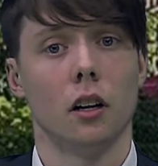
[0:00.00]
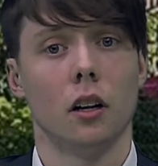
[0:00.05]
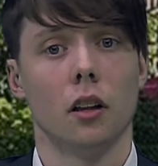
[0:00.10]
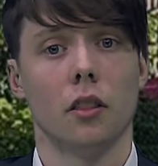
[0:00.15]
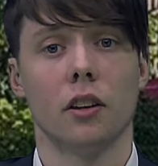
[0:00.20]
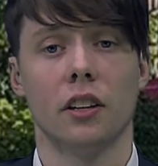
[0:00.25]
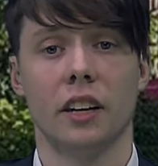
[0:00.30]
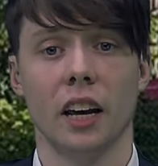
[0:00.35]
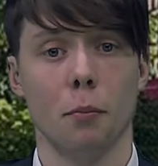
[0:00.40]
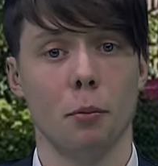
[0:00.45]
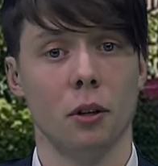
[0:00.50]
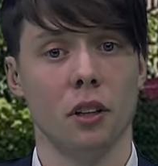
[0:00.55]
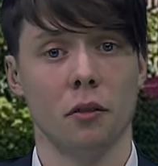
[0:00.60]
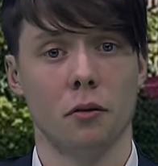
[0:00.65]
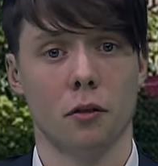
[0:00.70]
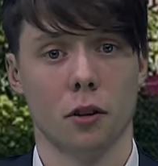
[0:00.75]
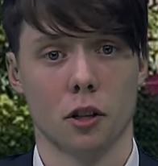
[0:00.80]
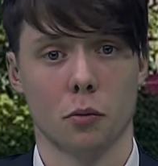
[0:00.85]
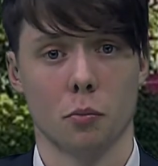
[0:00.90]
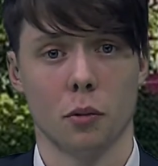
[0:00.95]
The Deputy
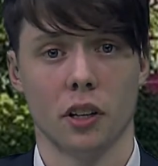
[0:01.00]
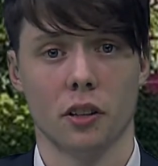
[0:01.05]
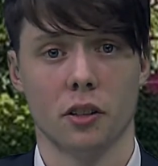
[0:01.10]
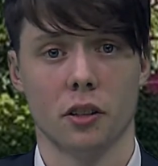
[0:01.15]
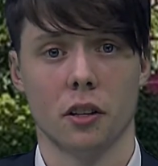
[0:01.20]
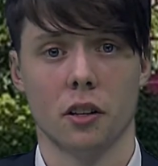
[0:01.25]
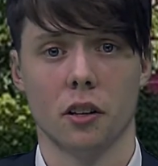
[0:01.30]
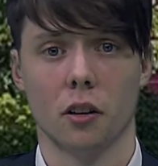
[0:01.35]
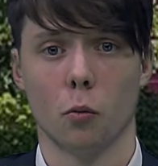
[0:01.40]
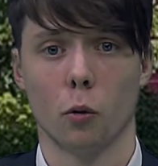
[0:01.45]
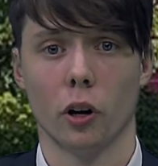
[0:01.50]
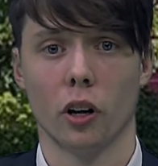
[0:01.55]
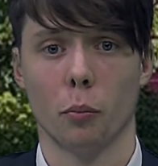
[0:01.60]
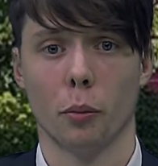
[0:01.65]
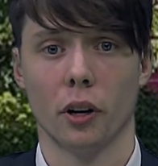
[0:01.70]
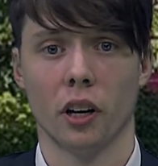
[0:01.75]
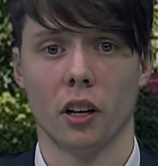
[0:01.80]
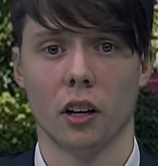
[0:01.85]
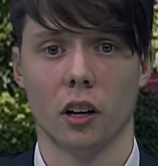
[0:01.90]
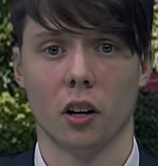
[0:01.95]
First Minister and
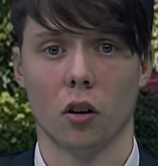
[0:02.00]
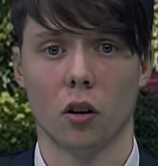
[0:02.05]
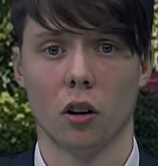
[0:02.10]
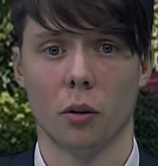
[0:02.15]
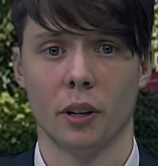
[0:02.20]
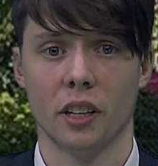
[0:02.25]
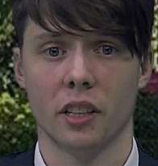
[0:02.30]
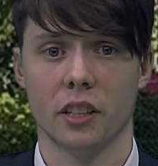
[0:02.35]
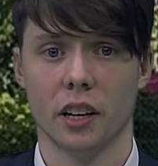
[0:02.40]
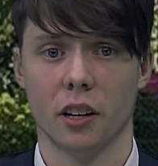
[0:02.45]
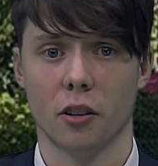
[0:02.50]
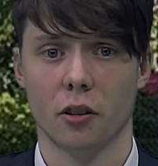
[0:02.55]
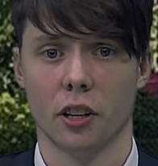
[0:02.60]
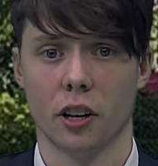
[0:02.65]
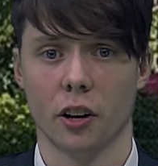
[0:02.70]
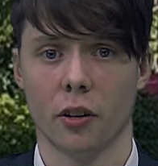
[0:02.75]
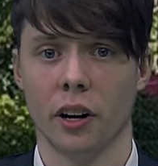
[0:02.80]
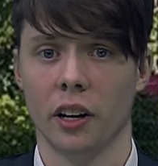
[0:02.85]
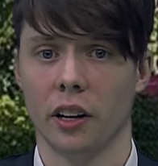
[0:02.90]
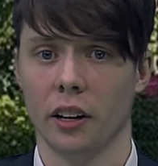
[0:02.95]
Wellbeing Economy
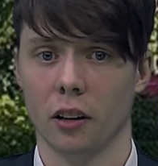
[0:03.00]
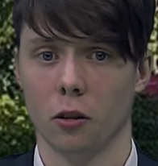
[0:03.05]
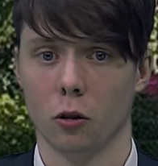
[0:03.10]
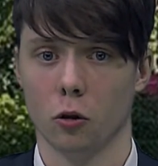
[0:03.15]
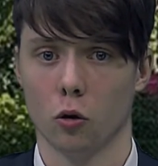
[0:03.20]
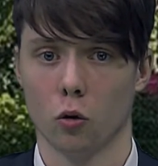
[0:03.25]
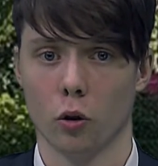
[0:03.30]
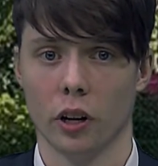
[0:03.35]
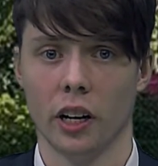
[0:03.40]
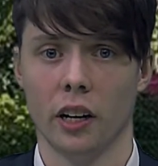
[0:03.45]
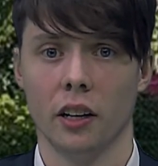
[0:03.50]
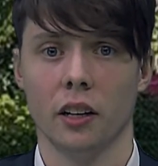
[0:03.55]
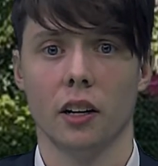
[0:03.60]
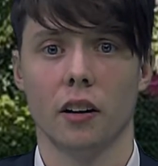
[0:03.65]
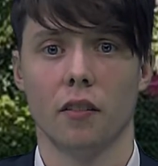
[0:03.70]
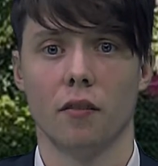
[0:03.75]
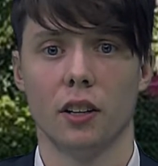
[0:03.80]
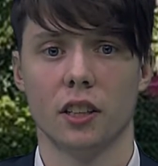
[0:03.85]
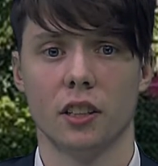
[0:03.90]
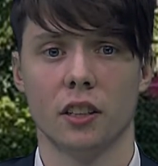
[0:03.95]
Secretary Neil Gray
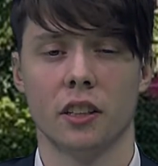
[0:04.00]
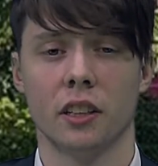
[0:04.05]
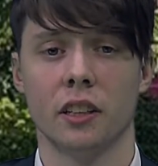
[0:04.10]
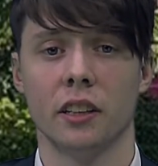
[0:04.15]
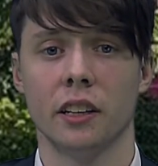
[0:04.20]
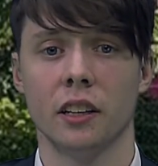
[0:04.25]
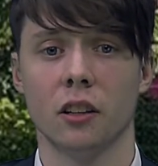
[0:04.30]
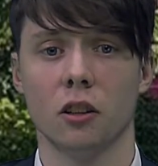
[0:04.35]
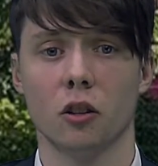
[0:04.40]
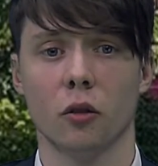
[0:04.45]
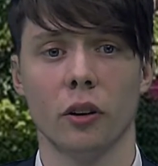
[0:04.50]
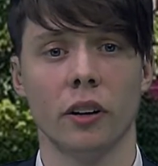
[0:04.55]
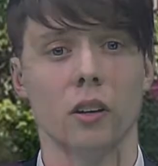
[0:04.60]
visited Deer Green